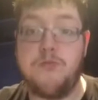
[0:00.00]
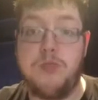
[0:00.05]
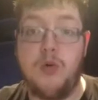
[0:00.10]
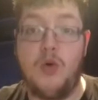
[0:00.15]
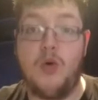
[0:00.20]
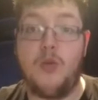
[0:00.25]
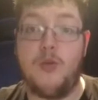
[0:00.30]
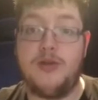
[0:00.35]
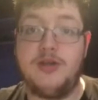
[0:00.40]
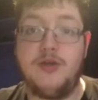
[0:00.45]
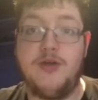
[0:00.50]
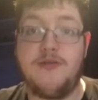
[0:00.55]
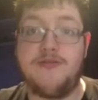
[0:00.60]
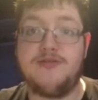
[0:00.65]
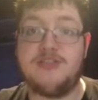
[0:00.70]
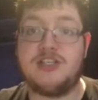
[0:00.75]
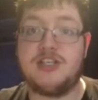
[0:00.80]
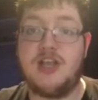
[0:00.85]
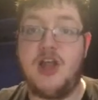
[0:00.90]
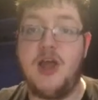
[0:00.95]
But we do have
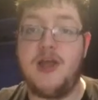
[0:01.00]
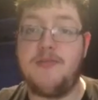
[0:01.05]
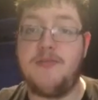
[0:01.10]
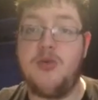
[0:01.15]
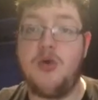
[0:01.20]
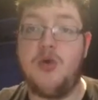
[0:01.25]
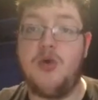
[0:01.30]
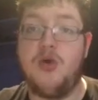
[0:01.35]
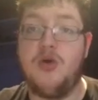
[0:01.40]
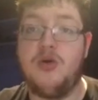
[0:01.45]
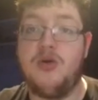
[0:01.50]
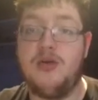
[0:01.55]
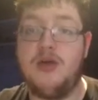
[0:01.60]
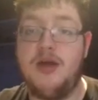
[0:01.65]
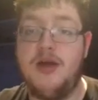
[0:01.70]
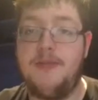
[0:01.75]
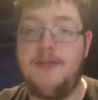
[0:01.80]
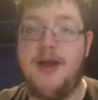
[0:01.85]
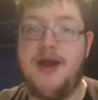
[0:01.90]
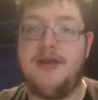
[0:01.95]
a slight more
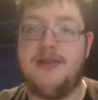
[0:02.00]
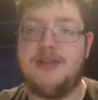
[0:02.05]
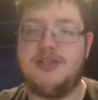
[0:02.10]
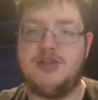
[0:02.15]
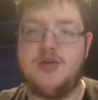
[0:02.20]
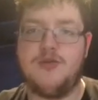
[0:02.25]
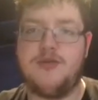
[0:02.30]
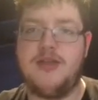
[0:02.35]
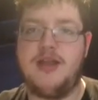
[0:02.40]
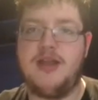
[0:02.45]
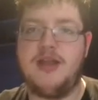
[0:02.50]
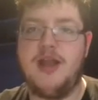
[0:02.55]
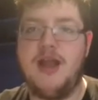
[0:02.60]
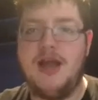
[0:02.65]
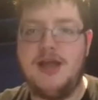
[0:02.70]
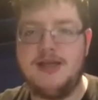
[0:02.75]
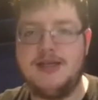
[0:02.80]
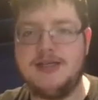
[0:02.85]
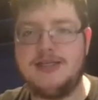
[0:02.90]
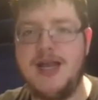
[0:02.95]
about this whole thing.
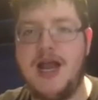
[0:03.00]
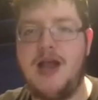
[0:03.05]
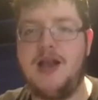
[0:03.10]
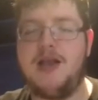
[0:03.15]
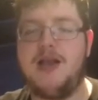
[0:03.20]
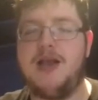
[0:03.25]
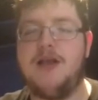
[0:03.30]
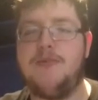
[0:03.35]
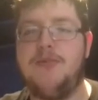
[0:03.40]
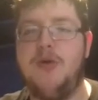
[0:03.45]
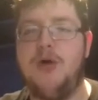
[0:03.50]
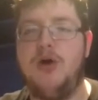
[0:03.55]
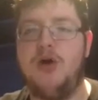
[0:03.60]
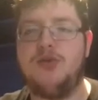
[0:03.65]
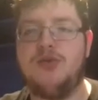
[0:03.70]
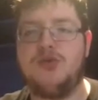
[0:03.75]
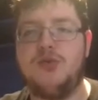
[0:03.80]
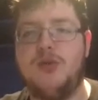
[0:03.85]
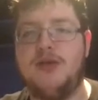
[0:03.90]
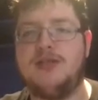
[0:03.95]
Natalya put
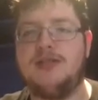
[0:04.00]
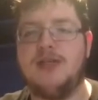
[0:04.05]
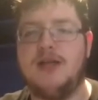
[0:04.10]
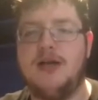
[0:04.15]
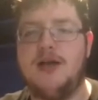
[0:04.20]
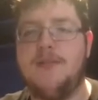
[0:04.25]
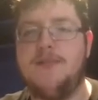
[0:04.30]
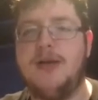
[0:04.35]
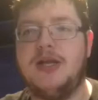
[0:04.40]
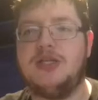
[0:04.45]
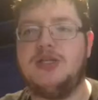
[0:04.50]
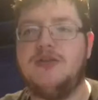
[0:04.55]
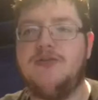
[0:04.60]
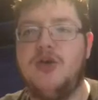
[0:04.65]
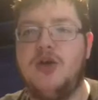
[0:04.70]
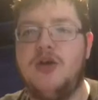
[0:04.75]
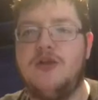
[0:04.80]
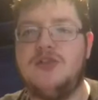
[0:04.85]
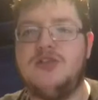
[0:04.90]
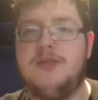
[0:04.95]
on Twitter a picture of
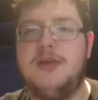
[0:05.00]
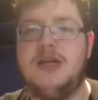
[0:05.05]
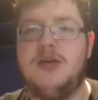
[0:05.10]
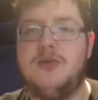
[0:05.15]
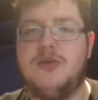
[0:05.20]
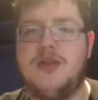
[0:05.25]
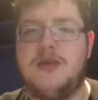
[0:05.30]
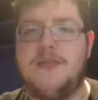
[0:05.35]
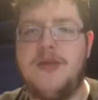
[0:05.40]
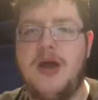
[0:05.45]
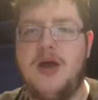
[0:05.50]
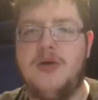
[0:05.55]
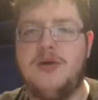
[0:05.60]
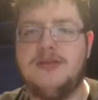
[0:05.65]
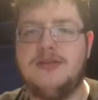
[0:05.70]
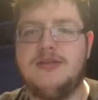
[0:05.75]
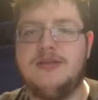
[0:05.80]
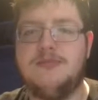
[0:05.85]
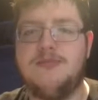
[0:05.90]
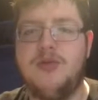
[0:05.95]
her and Tamina with a bout
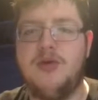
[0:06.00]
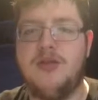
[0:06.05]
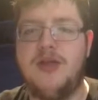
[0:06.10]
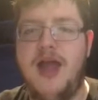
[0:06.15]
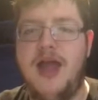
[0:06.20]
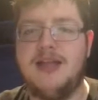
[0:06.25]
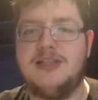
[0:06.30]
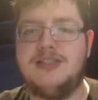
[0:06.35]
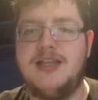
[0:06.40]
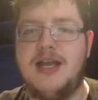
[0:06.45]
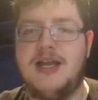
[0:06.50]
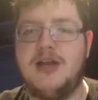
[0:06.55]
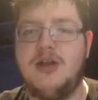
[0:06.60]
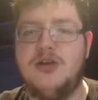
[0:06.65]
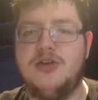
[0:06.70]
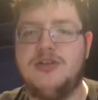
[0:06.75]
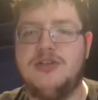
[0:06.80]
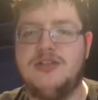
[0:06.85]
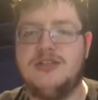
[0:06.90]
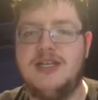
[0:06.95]
and put the hashtag
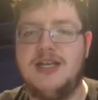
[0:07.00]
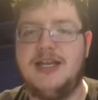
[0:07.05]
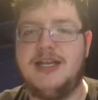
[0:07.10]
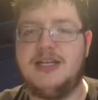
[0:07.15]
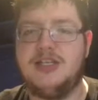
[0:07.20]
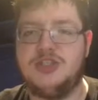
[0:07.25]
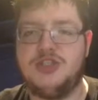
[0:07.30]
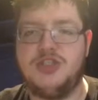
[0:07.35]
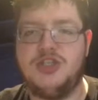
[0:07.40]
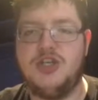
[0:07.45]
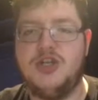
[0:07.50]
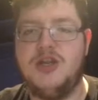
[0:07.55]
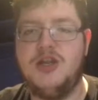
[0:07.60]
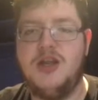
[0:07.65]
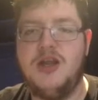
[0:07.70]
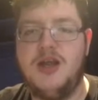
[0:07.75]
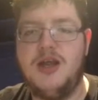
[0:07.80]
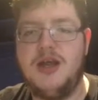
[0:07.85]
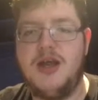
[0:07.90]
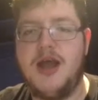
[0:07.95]
under siege.
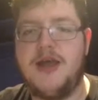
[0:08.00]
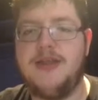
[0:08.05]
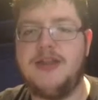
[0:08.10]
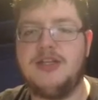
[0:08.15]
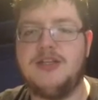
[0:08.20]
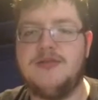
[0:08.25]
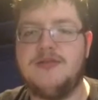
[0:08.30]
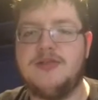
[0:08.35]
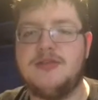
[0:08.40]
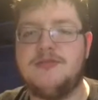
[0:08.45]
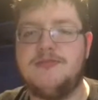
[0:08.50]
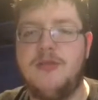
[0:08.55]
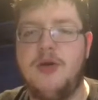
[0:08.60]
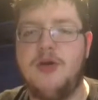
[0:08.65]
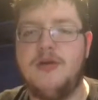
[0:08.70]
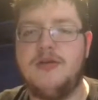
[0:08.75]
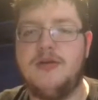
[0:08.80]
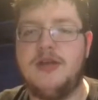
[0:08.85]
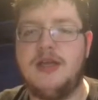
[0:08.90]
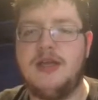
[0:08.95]
And then she
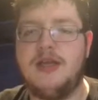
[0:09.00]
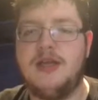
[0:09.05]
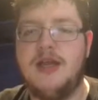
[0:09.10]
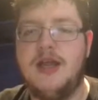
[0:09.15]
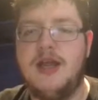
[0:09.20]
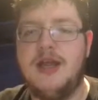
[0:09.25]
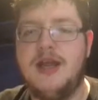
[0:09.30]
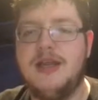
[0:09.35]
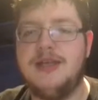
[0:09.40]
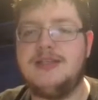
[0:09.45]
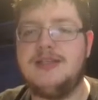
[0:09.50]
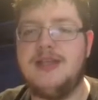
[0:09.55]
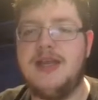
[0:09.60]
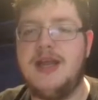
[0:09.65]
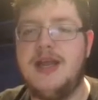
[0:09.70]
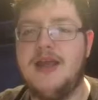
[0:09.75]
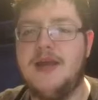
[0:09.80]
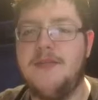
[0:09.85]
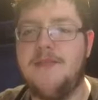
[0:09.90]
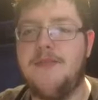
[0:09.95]
responded, listen
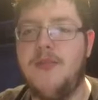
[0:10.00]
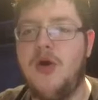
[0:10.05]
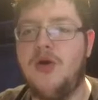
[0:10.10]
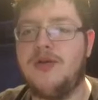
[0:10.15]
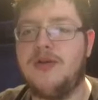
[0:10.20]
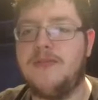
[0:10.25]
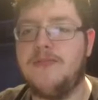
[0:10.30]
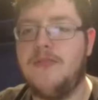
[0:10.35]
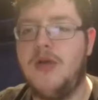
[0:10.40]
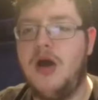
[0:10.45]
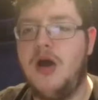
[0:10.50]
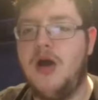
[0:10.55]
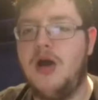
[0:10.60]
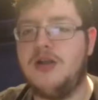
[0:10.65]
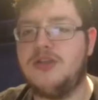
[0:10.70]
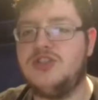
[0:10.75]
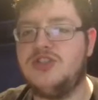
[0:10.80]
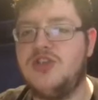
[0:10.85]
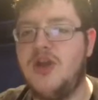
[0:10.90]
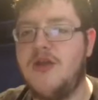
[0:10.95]
here, Mod and
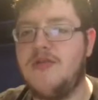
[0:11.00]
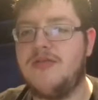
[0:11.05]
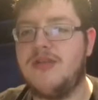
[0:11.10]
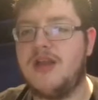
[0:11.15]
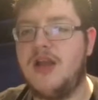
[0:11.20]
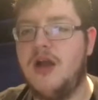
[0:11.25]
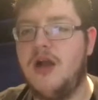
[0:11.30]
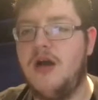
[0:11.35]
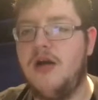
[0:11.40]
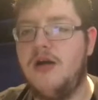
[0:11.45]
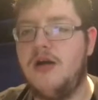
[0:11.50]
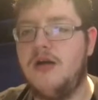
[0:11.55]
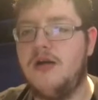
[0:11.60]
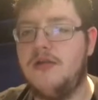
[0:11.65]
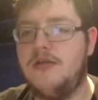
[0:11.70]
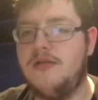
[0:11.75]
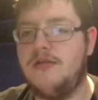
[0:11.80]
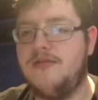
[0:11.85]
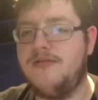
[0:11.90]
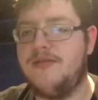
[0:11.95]
Marge, don't think
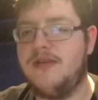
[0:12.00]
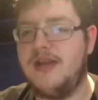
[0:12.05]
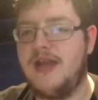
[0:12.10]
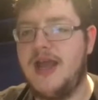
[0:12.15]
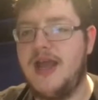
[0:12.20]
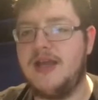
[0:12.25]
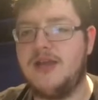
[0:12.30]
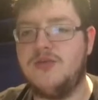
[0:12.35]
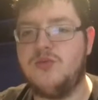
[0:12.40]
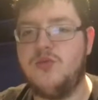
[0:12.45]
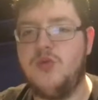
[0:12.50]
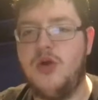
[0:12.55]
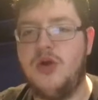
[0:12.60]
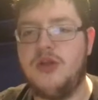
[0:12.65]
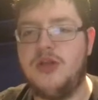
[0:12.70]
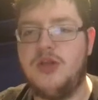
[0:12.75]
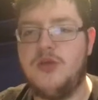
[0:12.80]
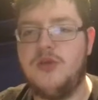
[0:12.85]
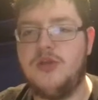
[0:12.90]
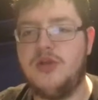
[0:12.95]
I'll forget
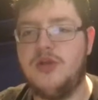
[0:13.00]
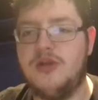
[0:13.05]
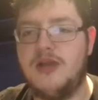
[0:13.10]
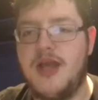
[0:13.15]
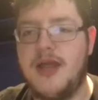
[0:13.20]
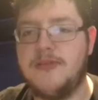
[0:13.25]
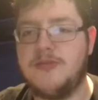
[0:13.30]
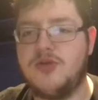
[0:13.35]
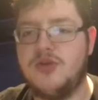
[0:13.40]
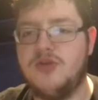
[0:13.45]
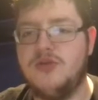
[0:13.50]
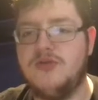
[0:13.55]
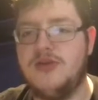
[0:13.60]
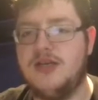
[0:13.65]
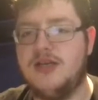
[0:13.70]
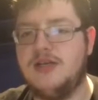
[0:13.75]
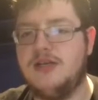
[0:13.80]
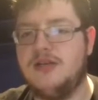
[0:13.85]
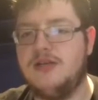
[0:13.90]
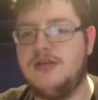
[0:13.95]
what you and your lame crew
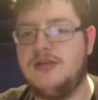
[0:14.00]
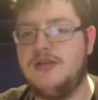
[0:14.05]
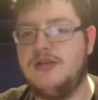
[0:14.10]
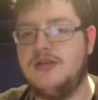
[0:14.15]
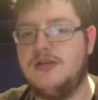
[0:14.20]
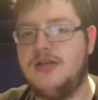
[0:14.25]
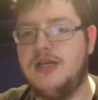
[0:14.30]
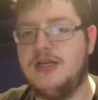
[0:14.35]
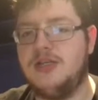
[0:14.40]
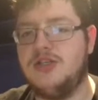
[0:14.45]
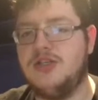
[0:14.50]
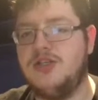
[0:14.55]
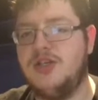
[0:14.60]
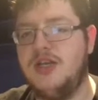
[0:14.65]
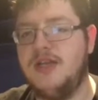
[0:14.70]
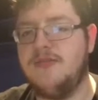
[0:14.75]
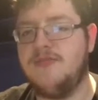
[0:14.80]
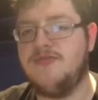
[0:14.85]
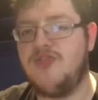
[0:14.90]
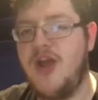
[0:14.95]
did to
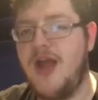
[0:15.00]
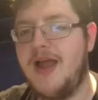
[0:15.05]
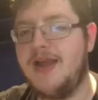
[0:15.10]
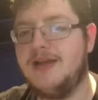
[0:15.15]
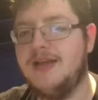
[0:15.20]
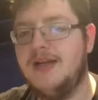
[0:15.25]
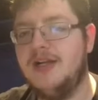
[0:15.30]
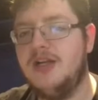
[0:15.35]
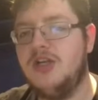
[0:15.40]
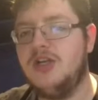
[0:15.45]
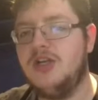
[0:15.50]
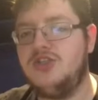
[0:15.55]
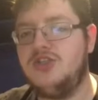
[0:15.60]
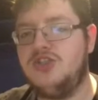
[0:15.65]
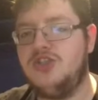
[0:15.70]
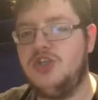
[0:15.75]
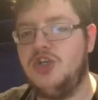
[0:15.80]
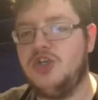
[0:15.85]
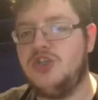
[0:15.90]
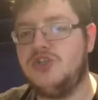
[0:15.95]
Team Red.
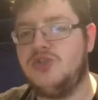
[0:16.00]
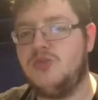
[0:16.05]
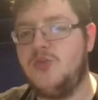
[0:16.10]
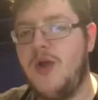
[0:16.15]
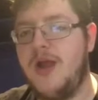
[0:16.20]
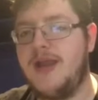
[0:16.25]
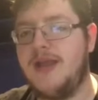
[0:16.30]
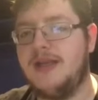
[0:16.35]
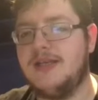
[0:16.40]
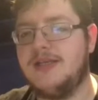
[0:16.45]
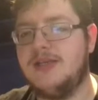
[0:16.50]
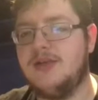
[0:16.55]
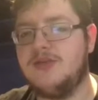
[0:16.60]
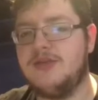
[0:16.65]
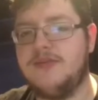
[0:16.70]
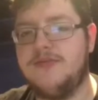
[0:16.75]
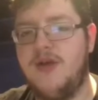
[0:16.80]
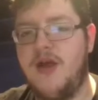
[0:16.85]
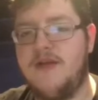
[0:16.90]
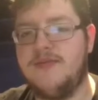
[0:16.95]
Just wait until
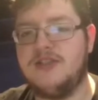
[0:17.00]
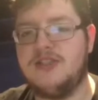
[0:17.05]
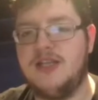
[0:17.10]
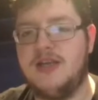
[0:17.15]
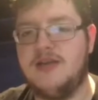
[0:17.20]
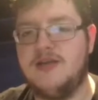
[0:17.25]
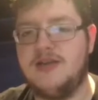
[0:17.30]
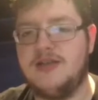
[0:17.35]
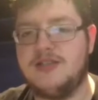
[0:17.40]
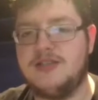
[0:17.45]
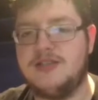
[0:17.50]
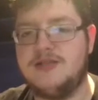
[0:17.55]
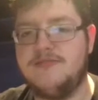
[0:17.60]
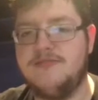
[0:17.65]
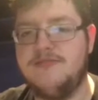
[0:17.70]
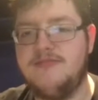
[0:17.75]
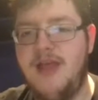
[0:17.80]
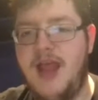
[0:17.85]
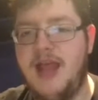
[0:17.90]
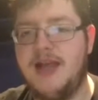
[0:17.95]
Survivor Series
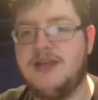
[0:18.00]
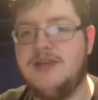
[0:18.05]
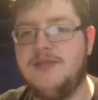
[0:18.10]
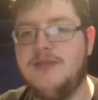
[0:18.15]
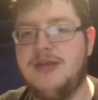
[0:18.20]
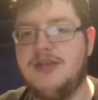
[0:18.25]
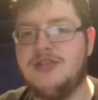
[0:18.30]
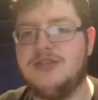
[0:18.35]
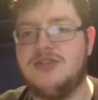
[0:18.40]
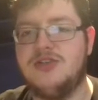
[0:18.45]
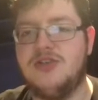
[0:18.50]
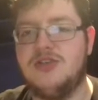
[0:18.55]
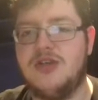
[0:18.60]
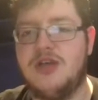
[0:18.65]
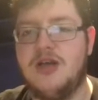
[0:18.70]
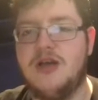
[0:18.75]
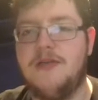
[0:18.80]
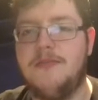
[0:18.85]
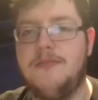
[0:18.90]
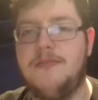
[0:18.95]
at Tamina
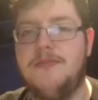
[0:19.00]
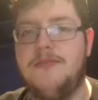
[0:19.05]
Snuka.